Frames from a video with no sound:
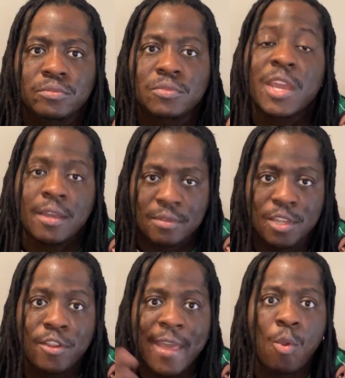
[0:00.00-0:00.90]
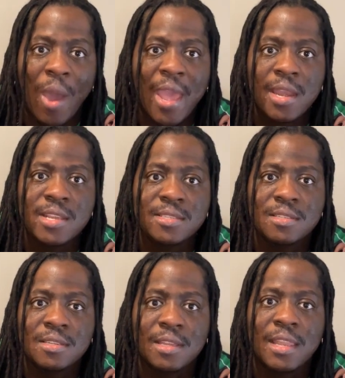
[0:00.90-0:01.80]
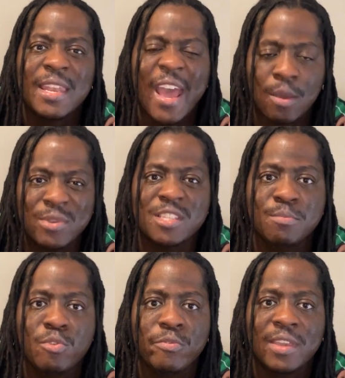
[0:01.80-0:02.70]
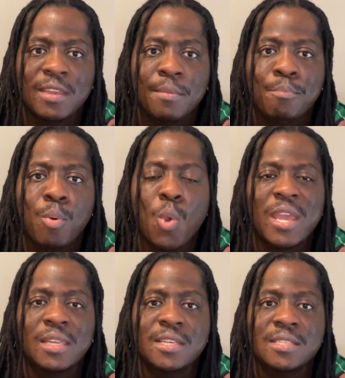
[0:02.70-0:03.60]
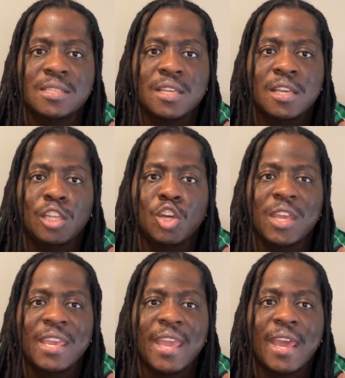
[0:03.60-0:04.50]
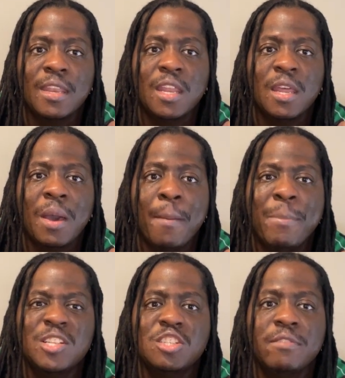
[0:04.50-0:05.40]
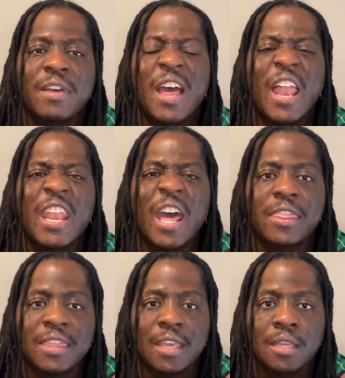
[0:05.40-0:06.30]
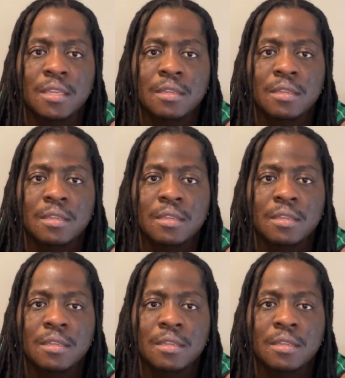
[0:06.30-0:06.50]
Yeah, you hear that quietness? That was the movie. Pointless. Looking at a bunch of nothing.